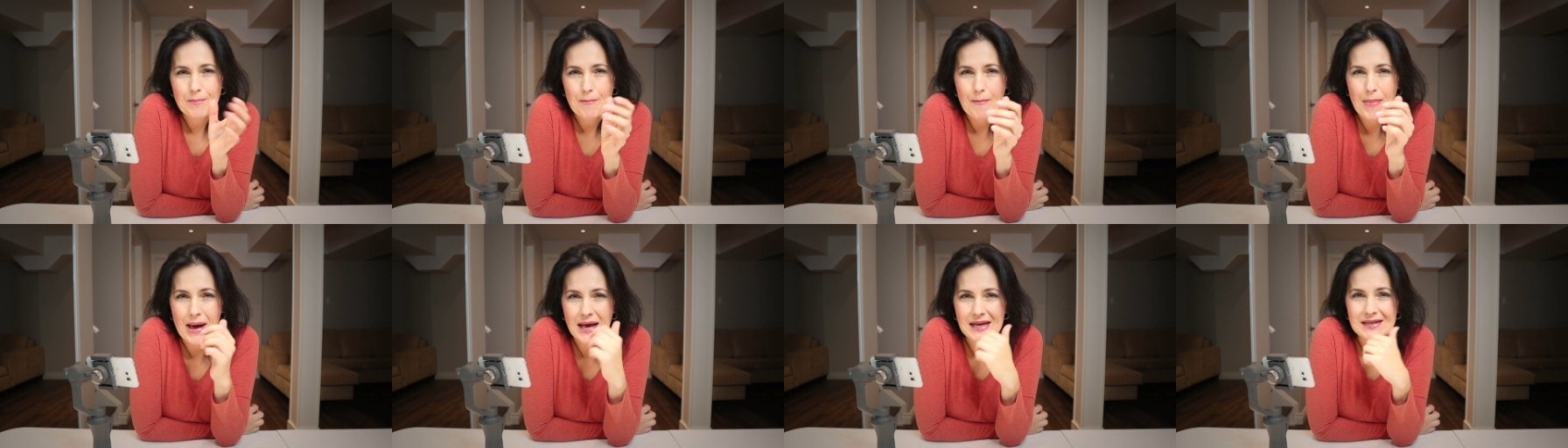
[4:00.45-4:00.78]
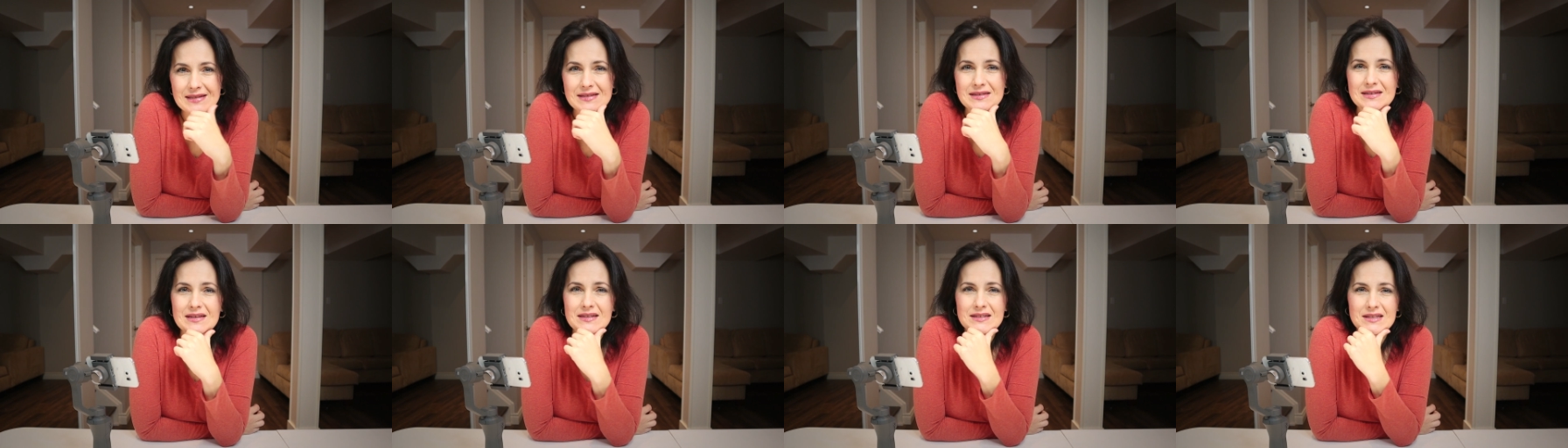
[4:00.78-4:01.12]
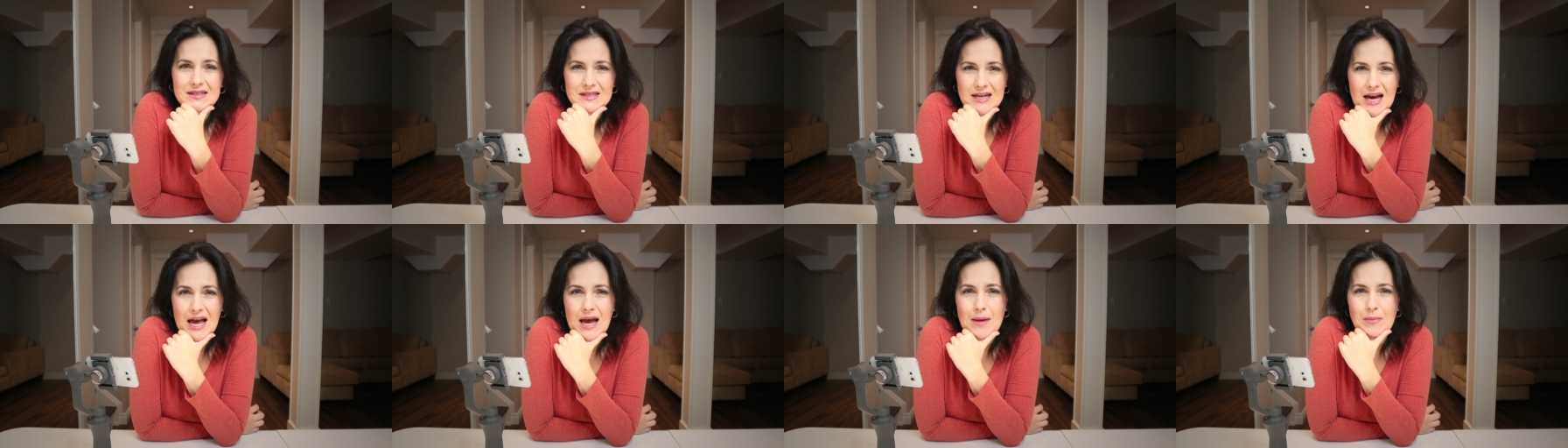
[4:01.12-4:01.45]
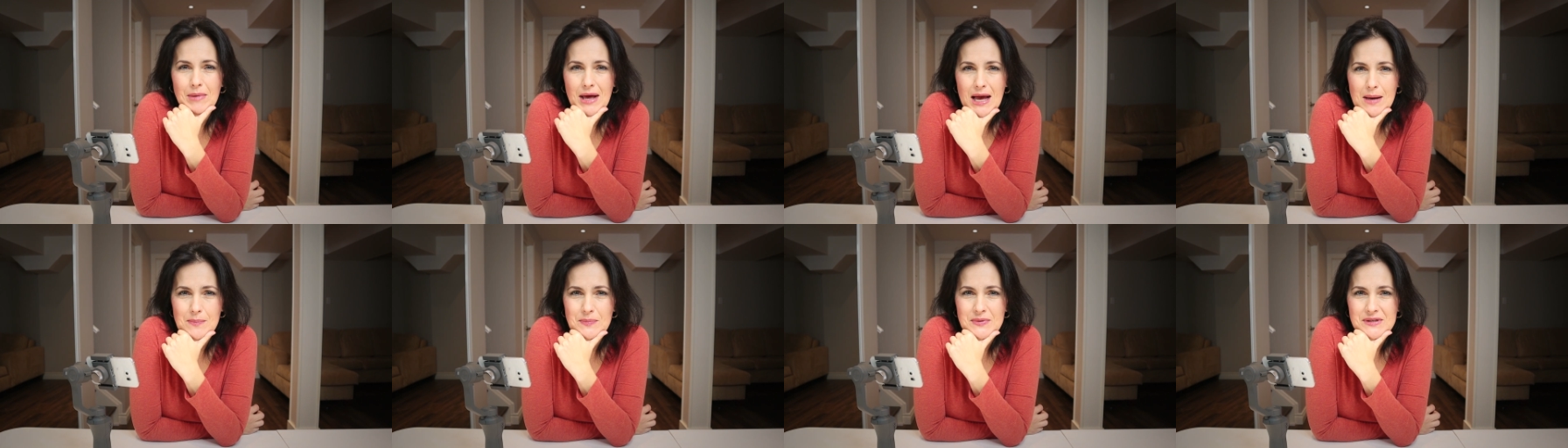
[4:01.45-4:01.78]
best in the
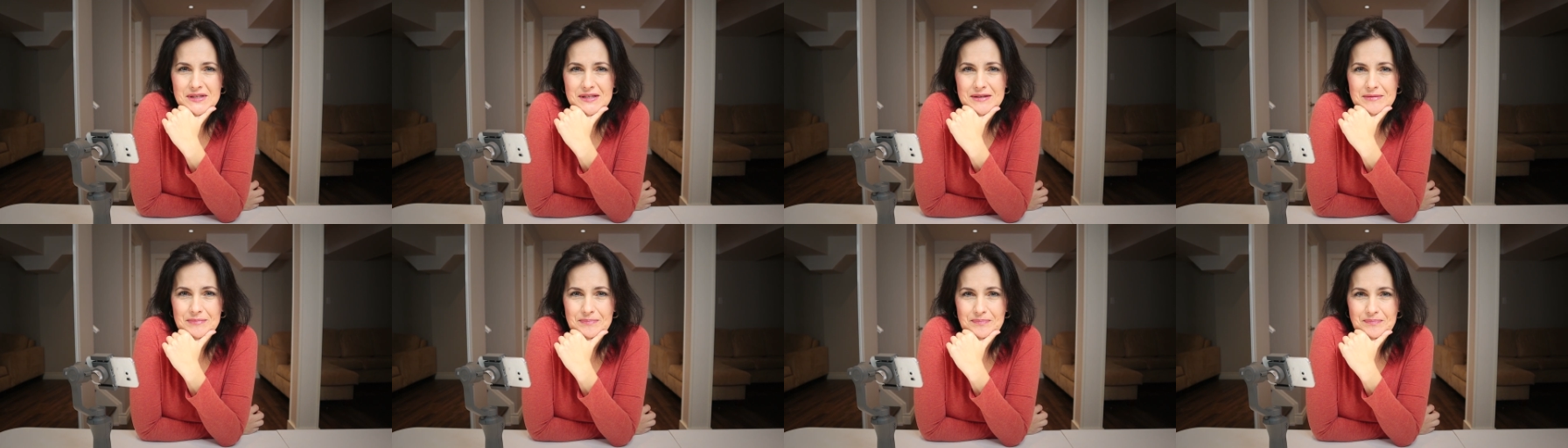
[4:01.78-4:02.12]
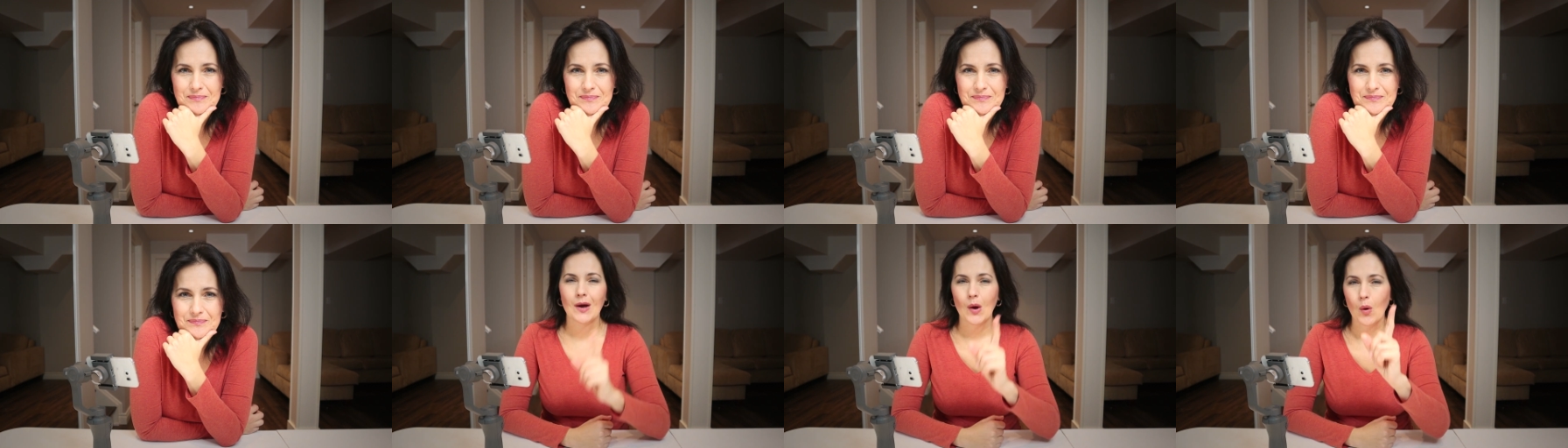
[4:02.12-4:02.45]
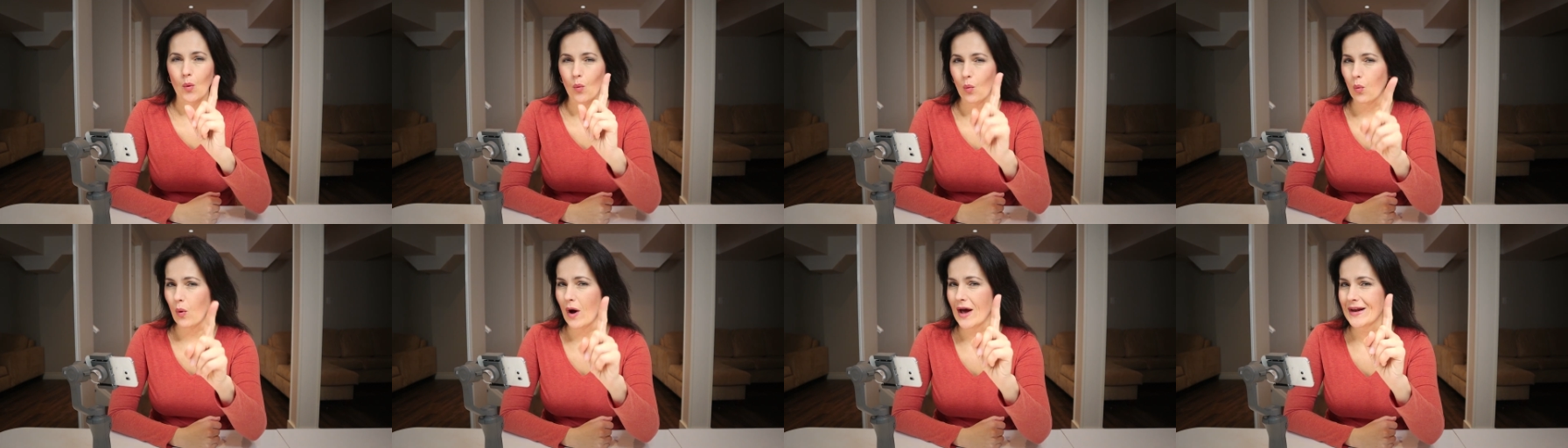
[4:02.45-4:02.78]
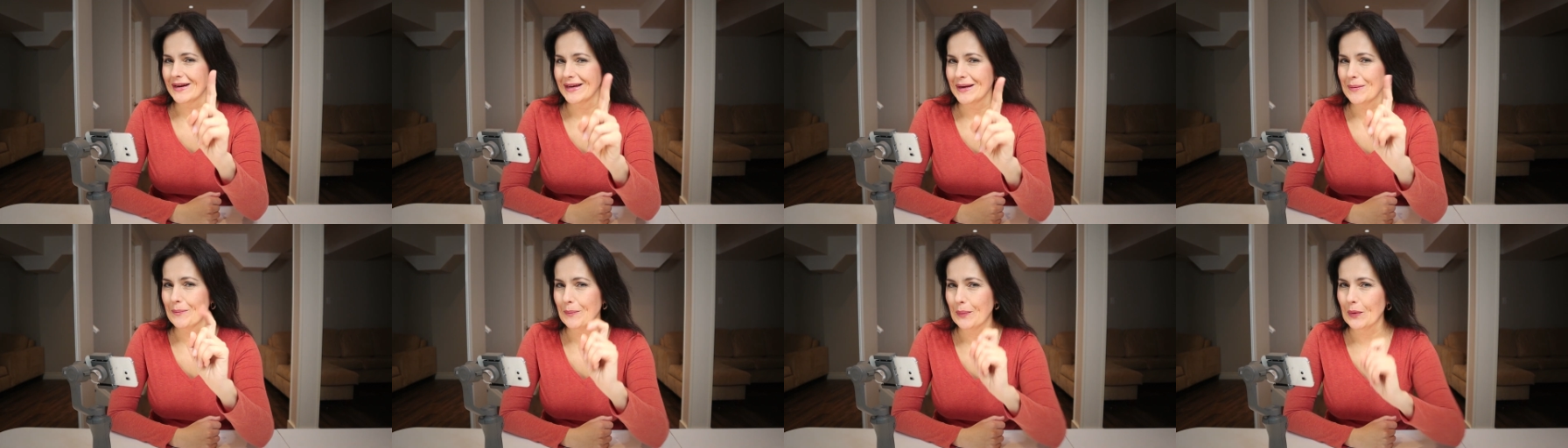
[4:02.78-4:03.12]
time-lapse.
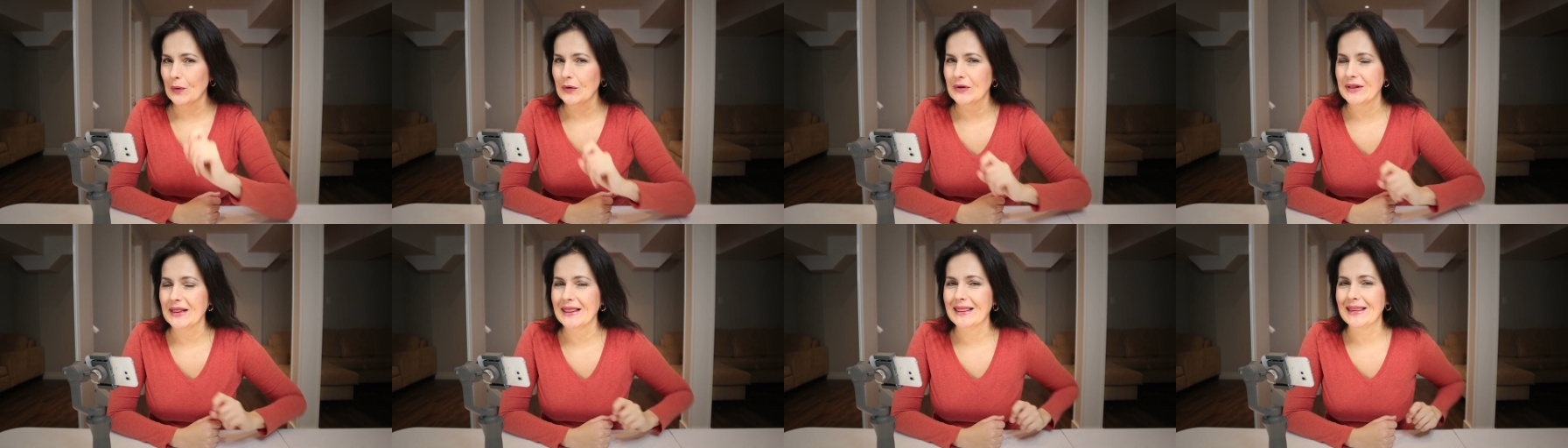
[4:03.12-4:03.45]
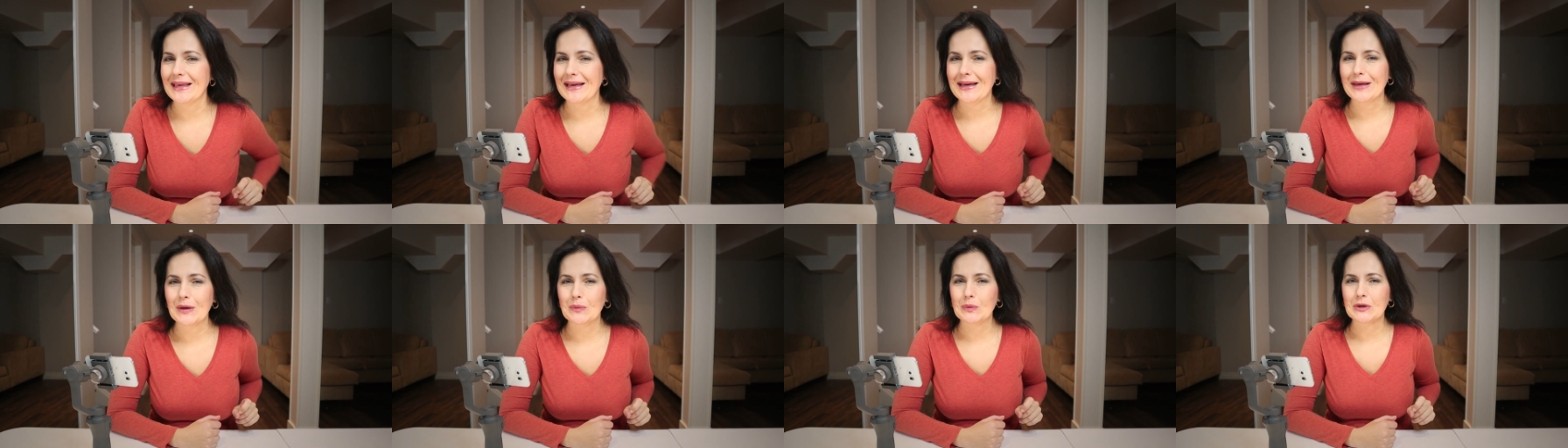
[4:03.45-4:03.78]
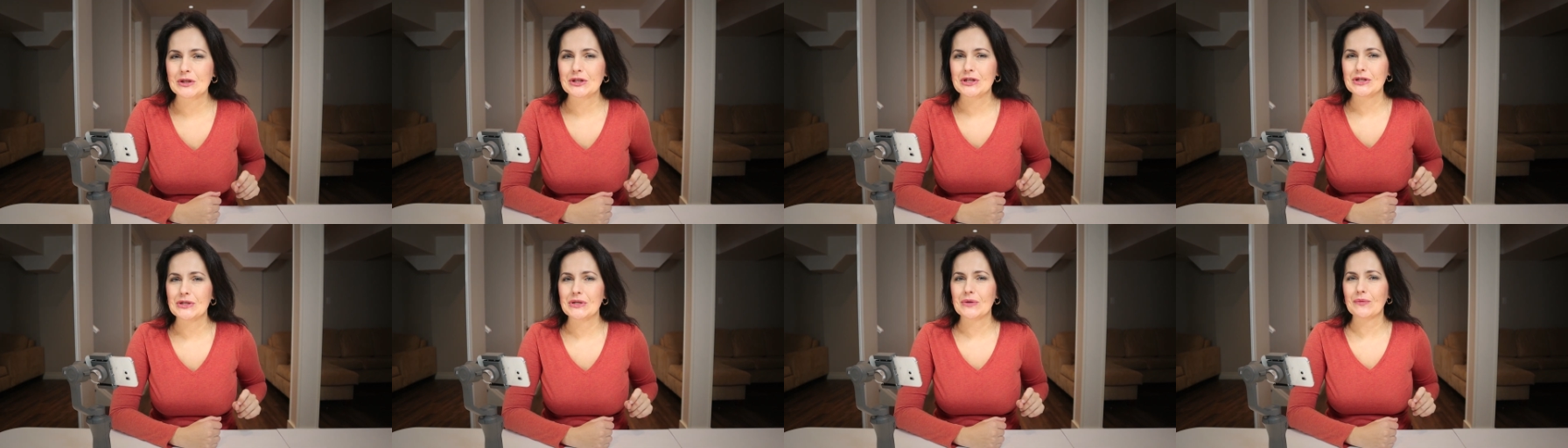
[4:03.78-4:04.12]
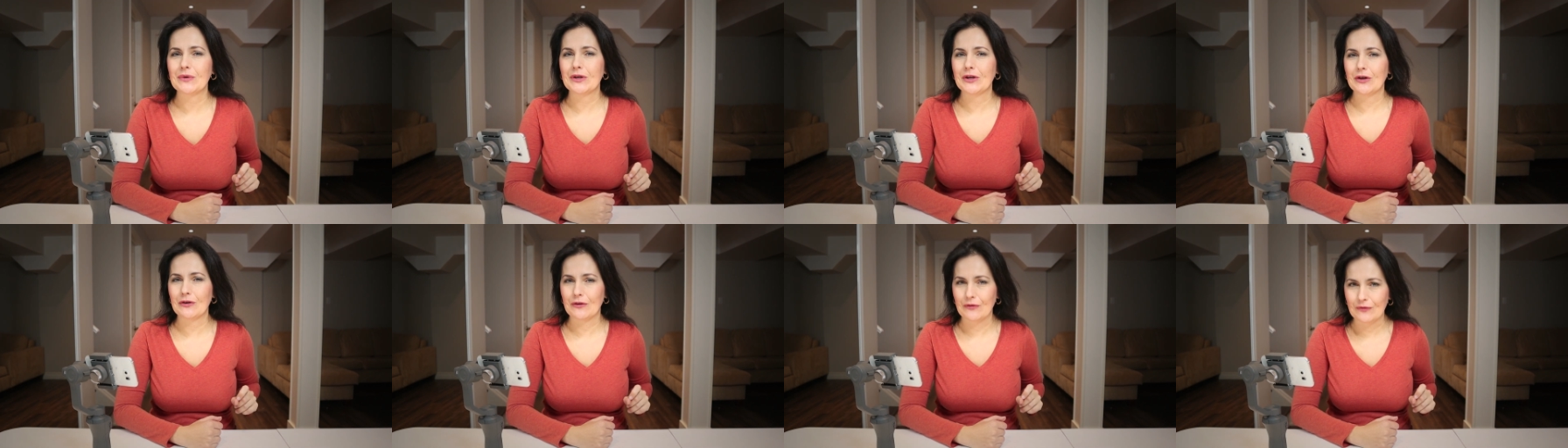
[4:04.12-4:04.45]
One important thing you want to do
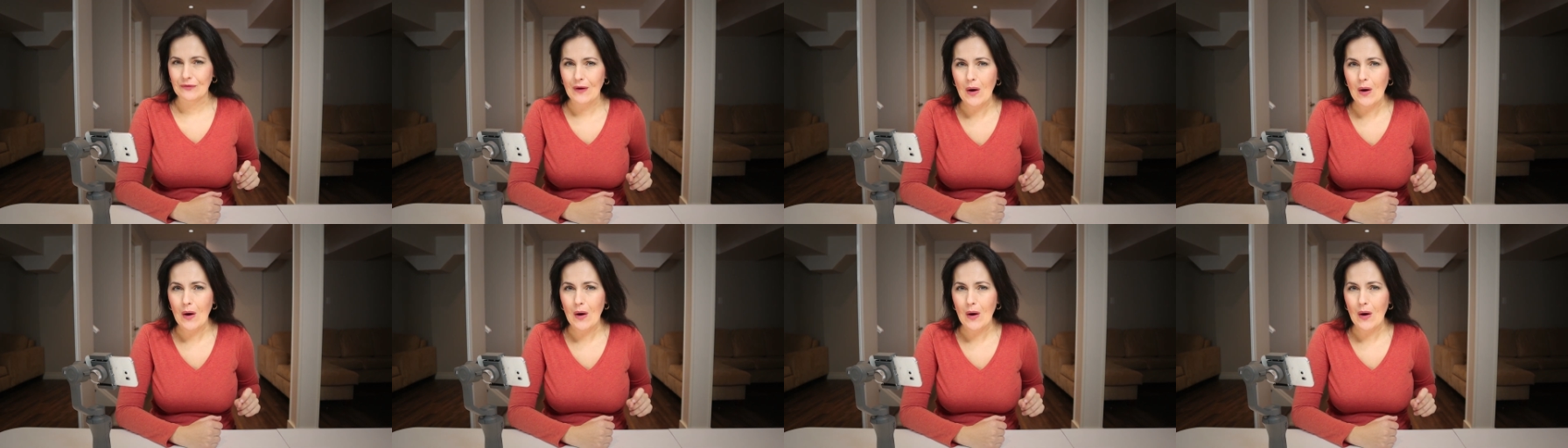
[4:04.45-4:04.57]
with your